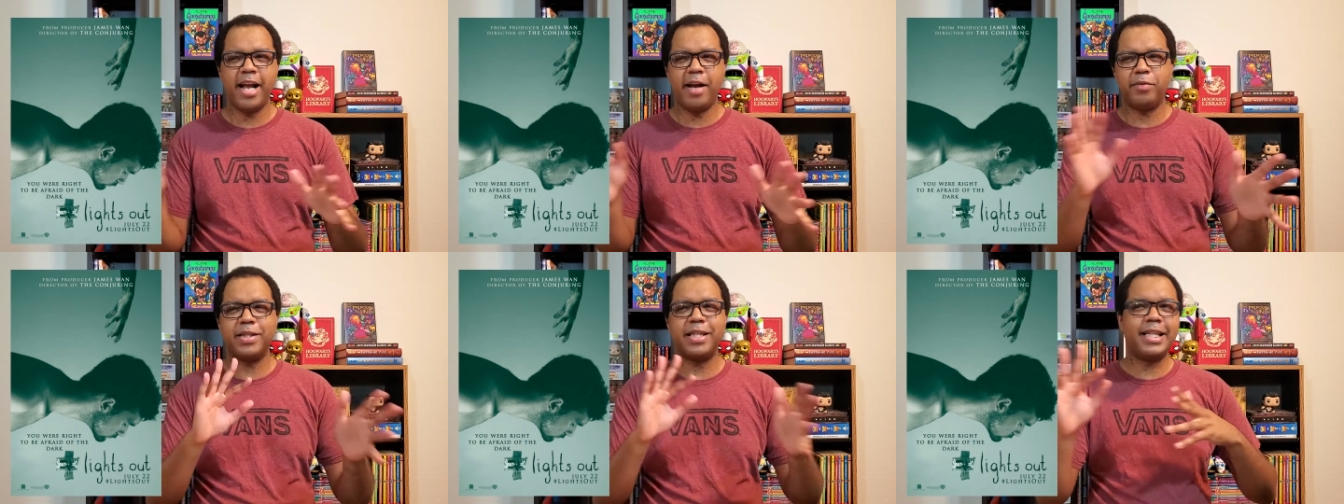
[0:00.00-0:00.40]

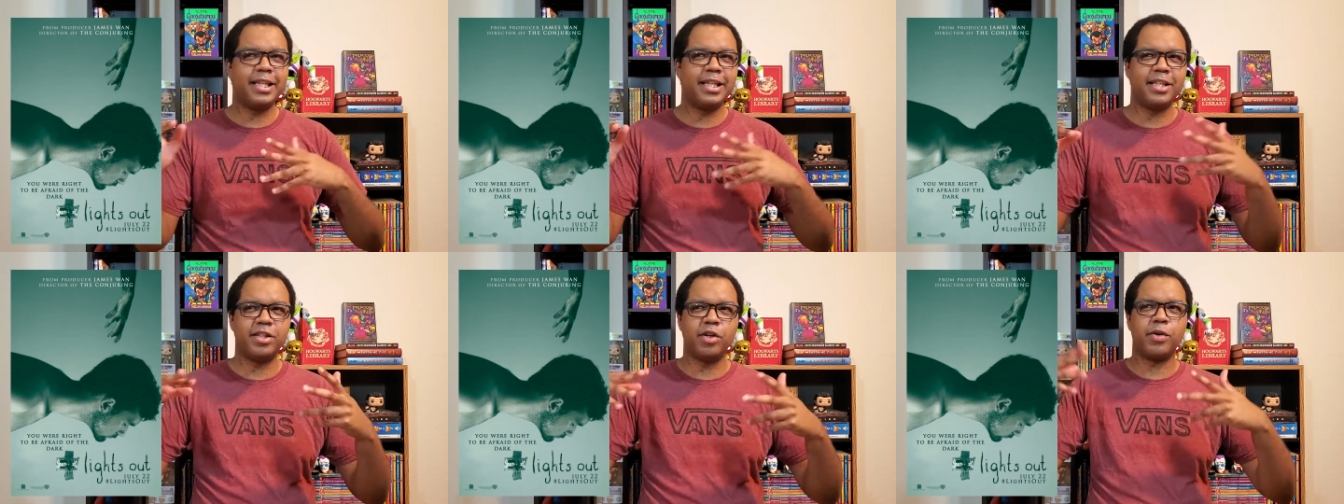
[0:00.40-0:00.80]
It was
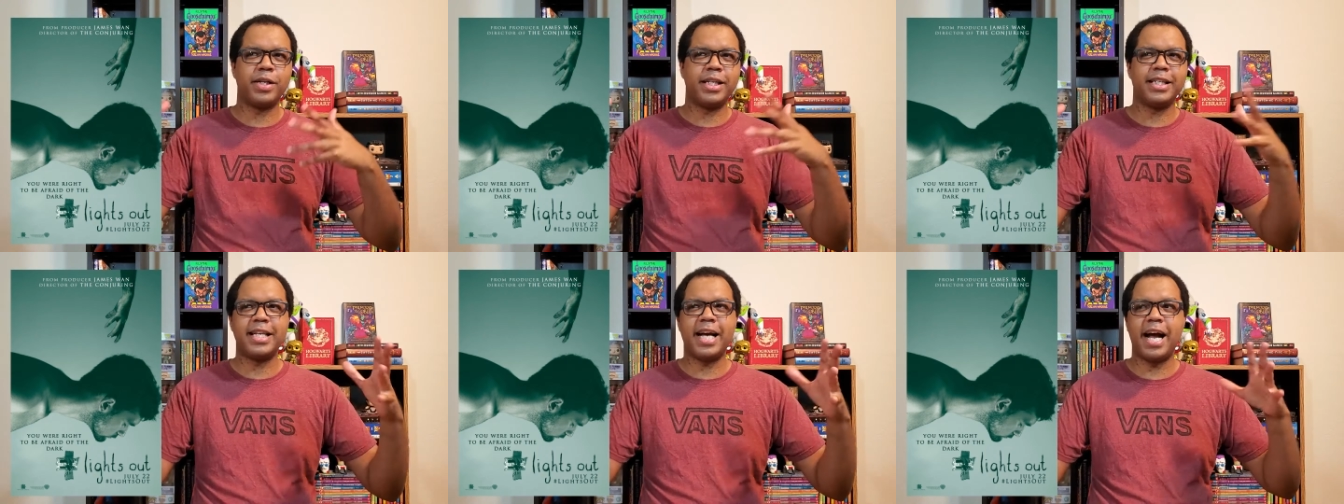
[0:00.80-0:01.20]

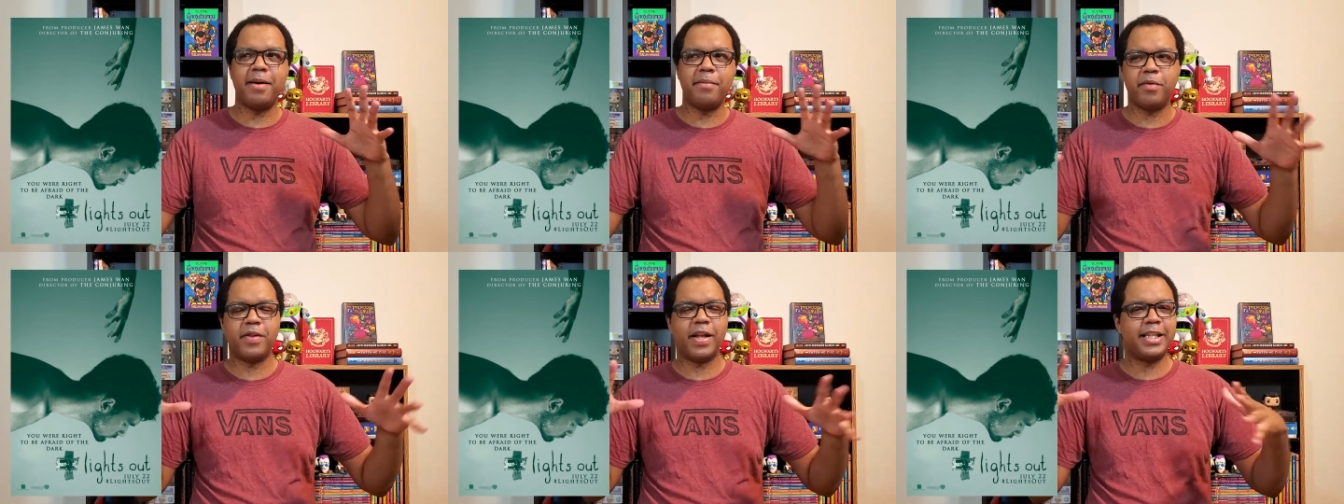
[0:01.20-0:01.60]
during the
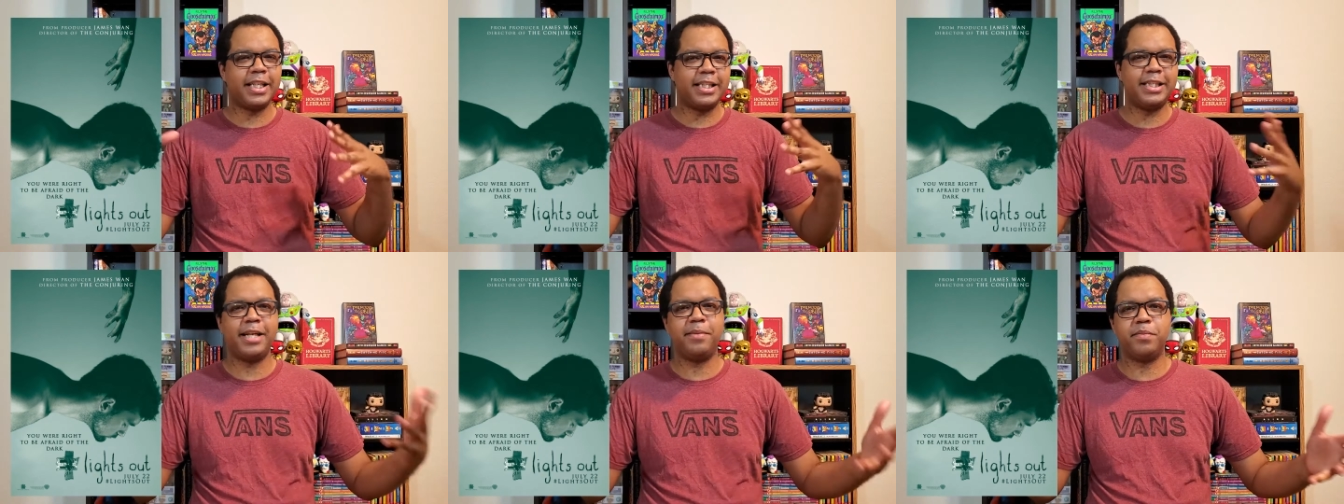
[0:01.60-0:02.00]
time of like
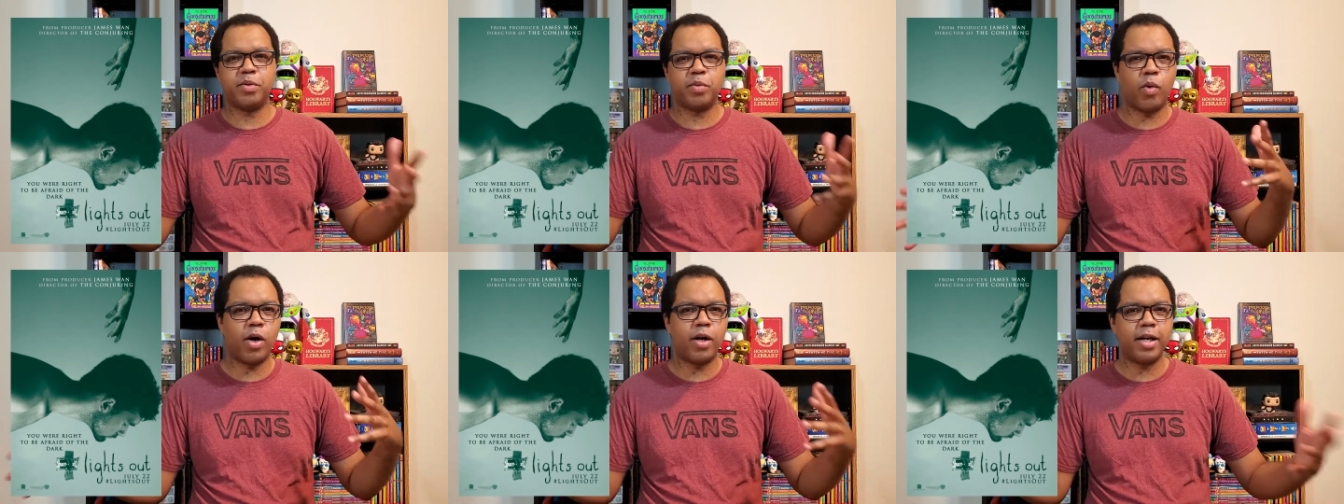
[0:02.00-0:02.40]
the James
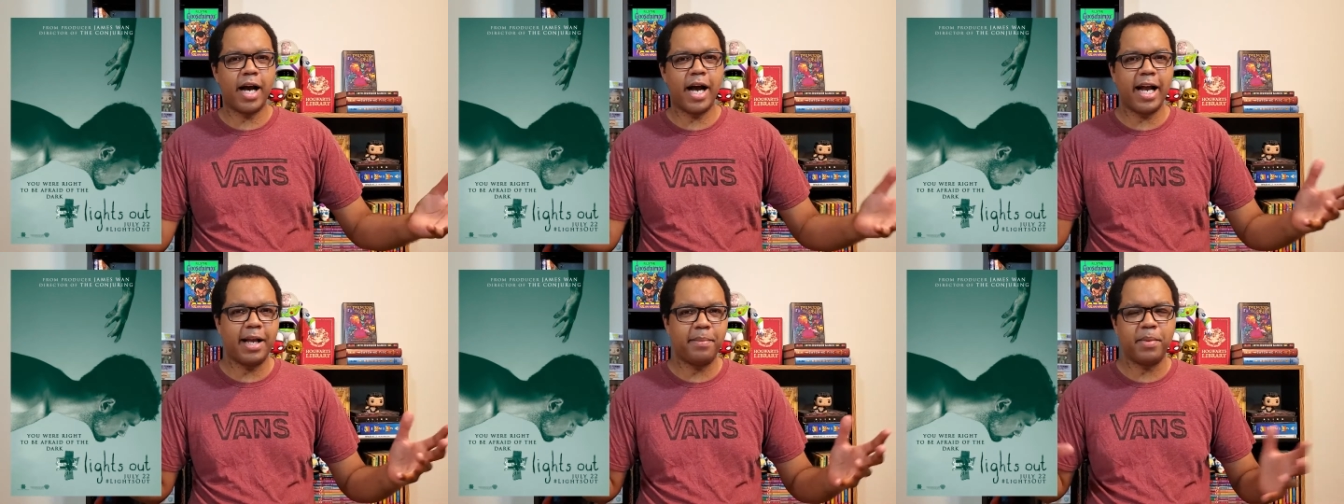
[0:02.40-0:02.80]
Wan
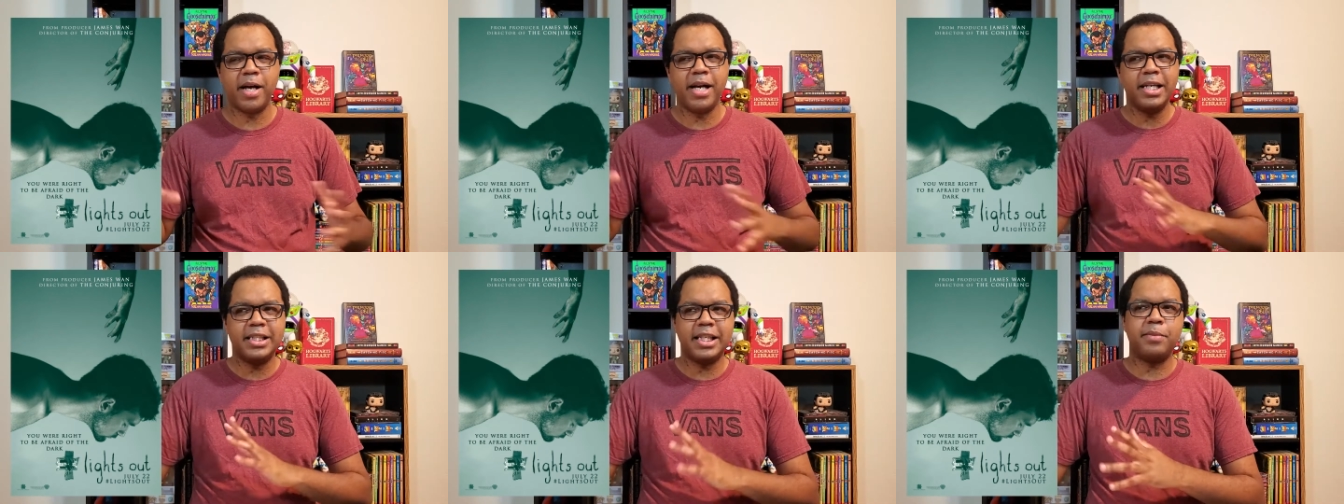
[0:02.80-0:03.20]
hype.
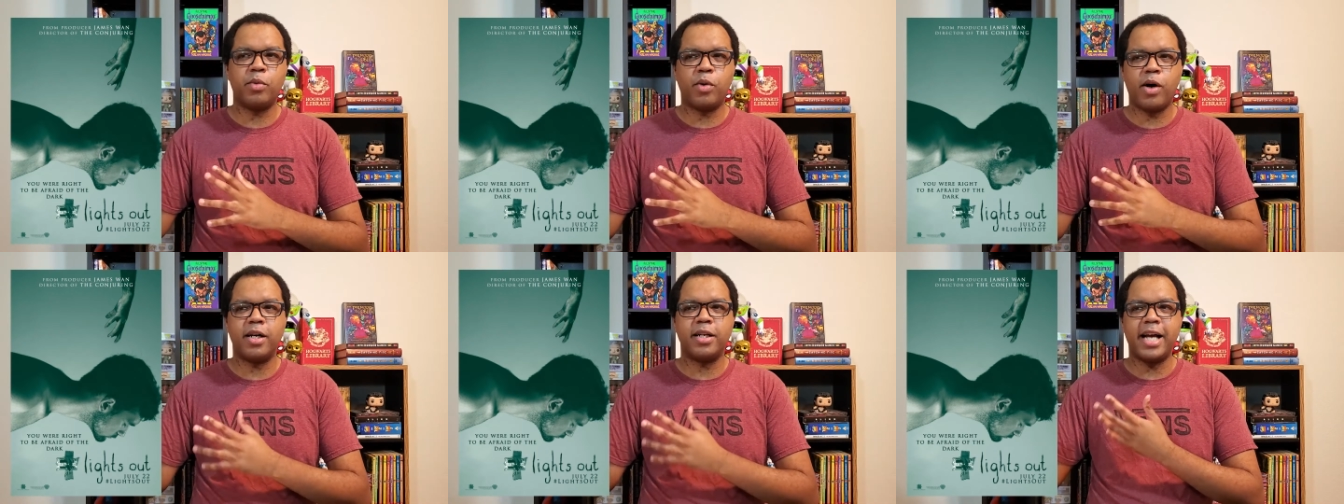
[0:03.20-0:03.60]
James
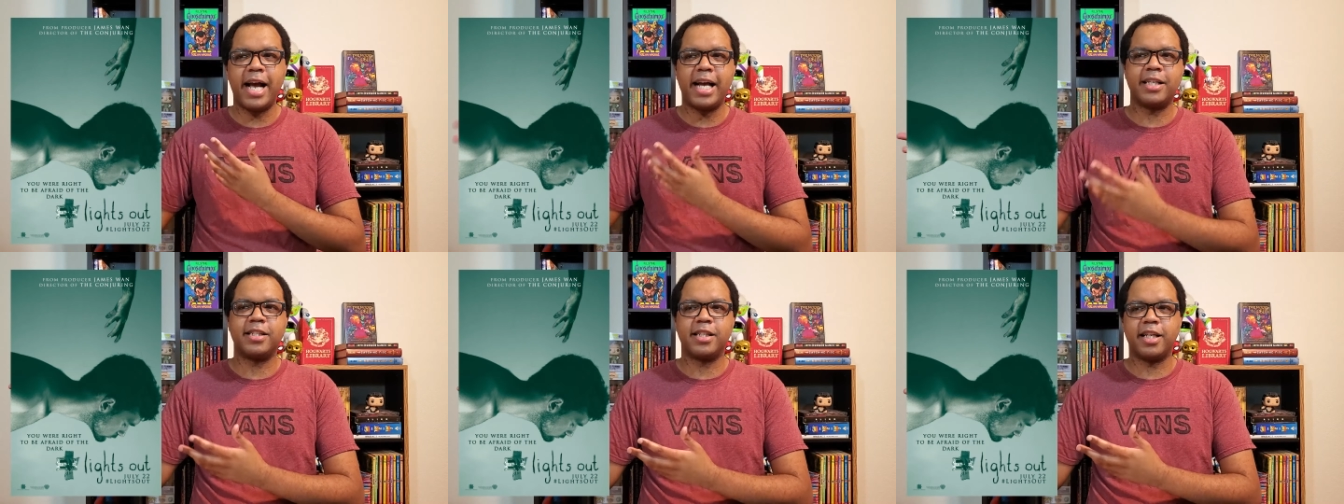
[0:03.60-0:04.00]
Wan
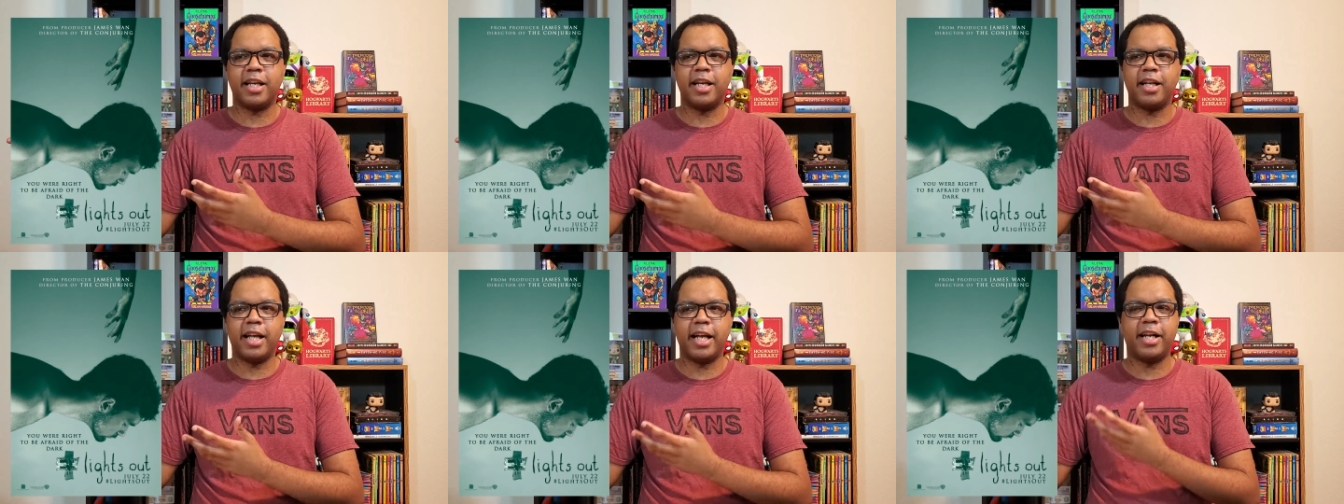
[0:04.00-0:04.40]

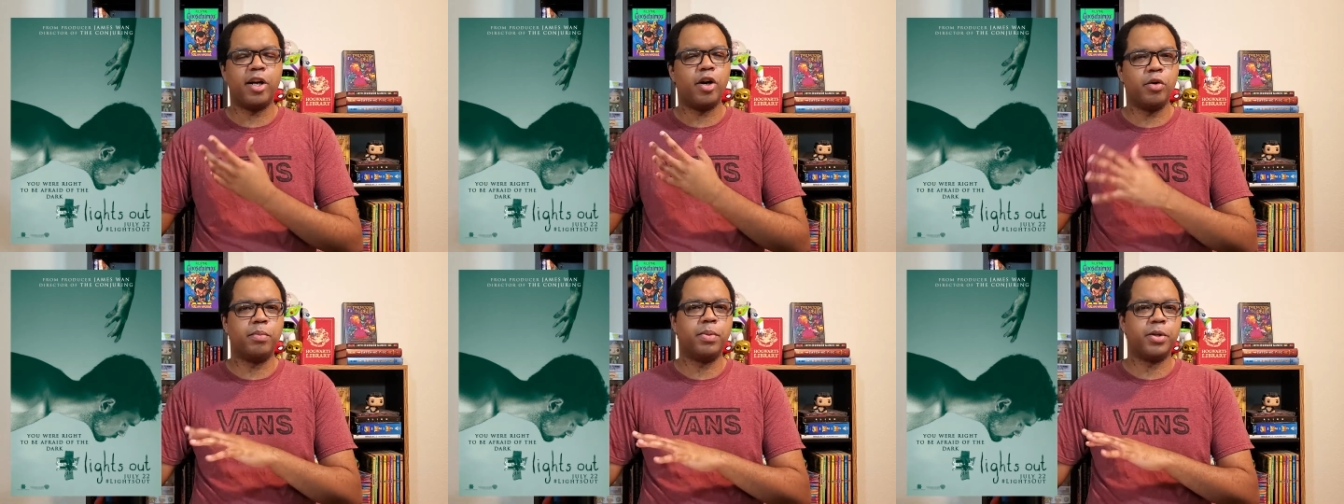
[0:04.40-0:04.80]
actually like
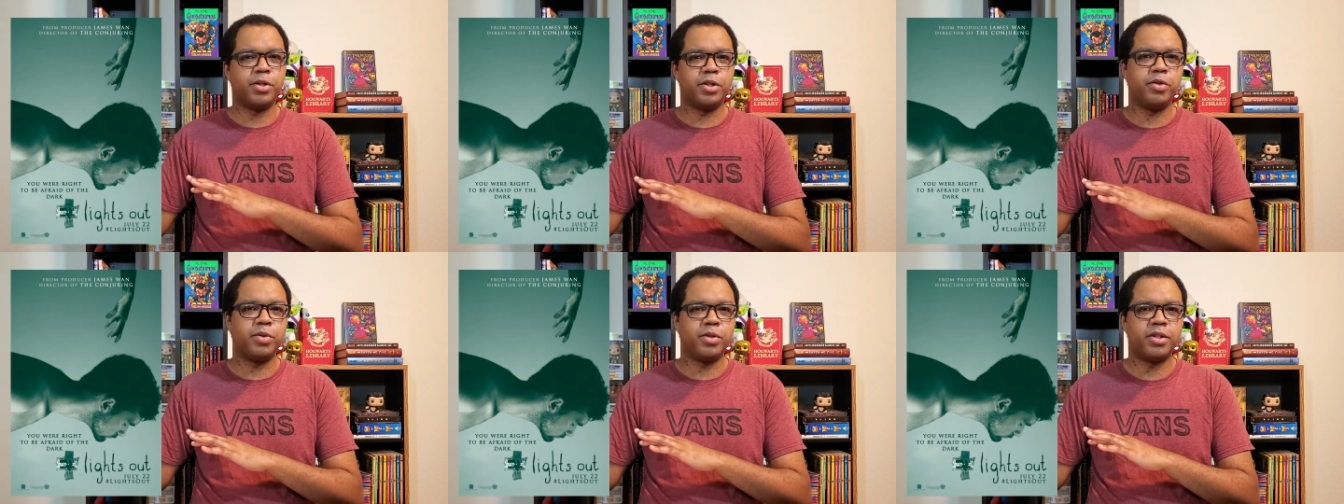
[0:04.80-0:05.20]

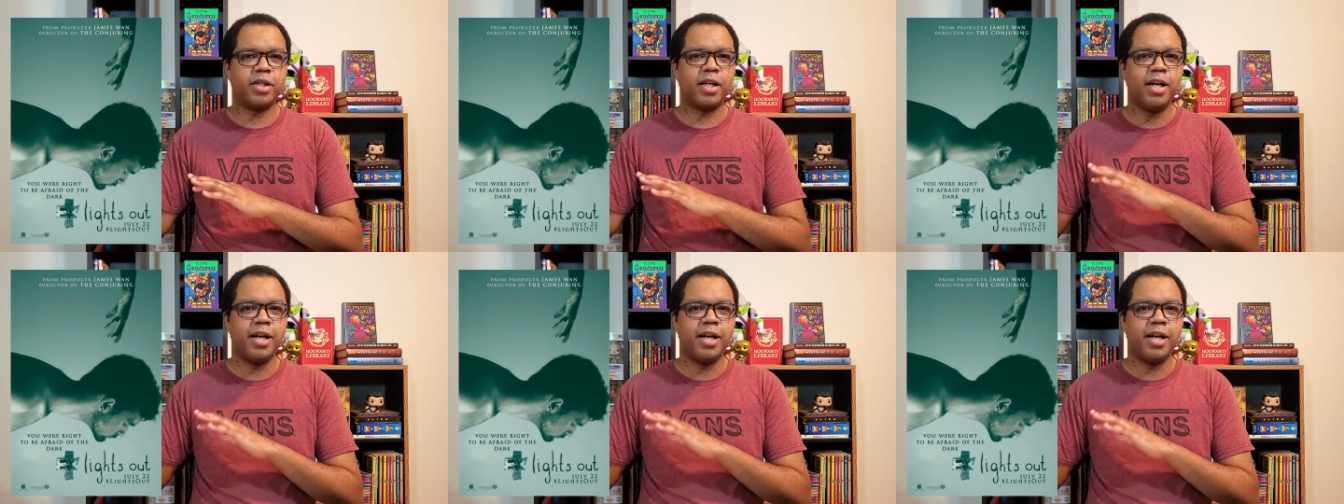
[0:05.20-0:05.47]
co-produced